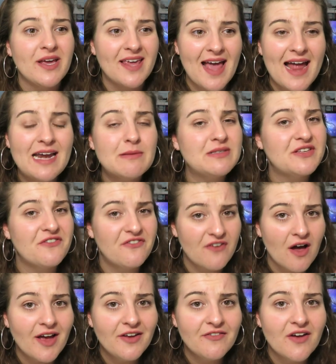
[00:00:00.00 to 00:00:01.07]
but again, it was a
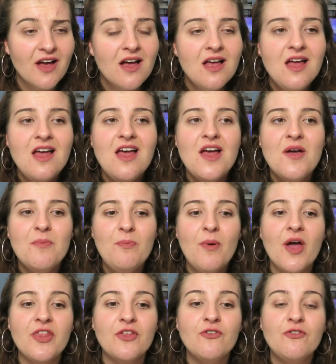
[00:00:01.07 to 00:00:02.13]
£5.
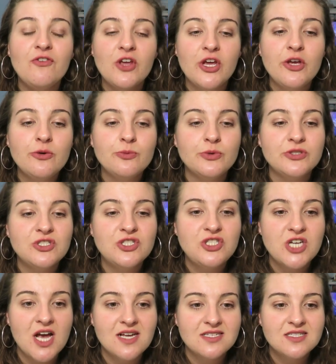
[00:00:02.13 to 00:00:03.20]
But the view was
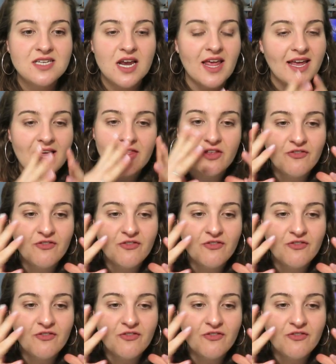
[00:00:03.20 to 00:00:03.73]
just, like,